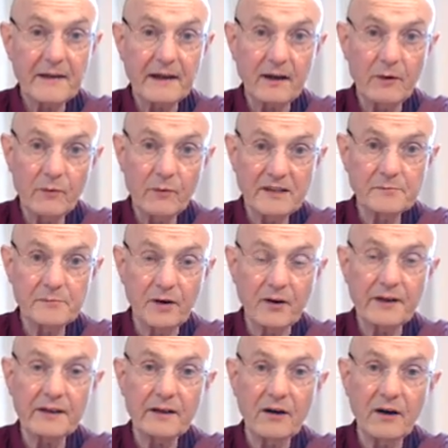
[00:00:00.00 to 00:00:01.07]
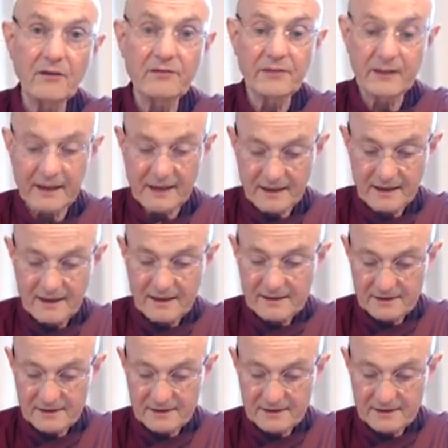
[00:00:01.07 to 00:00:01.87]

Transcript: and at which point, hopefully,